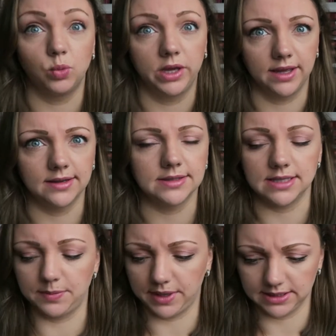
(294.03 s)
We're going to
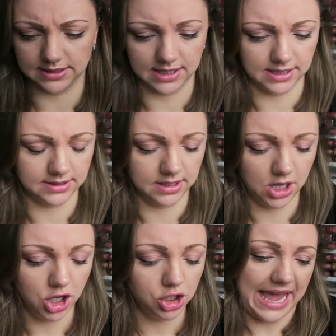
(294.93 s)
see past this.
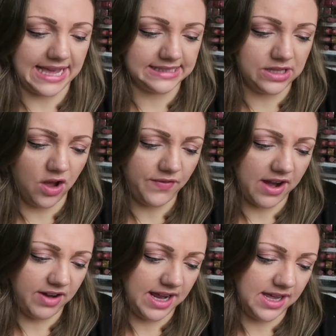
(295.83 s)
It's not
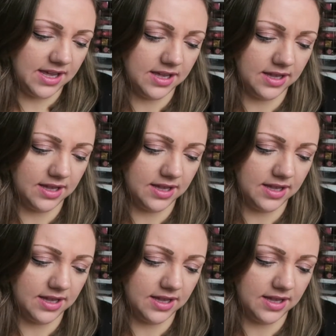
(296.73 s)
very